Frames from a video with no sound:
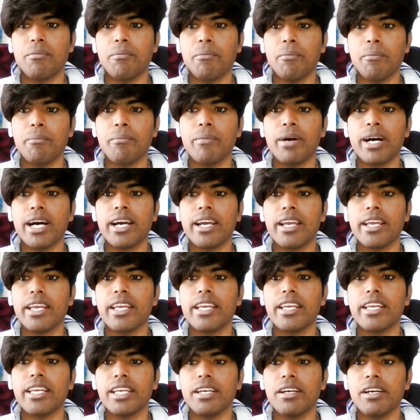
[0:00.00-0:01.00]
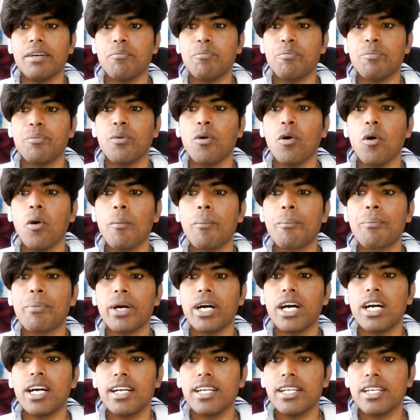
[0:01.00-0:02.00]
by Pope
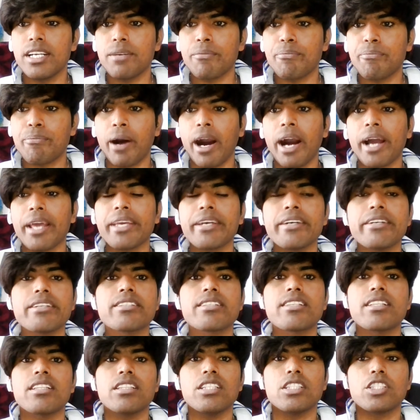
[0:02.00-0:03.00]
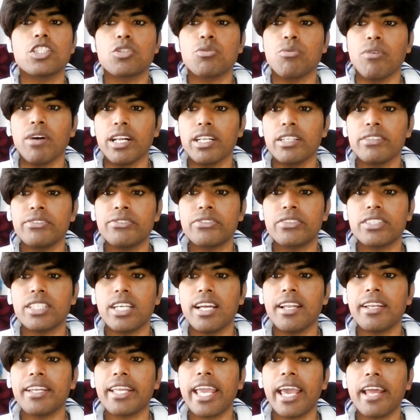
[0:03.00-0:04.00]
Pius XII
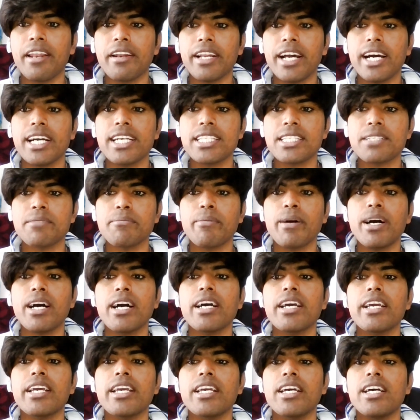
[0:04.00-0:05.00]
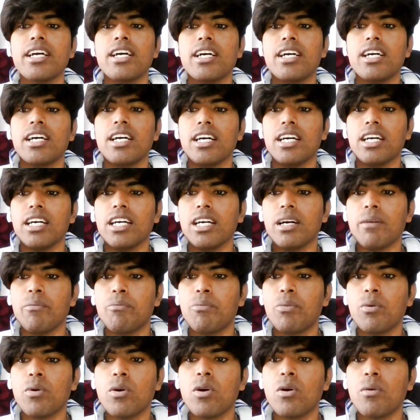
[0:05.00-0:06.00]
and canonized by uh,
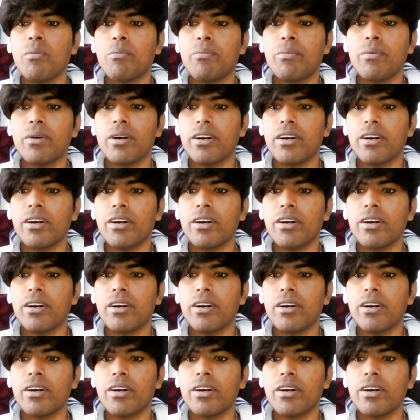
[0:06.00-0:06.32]
Pope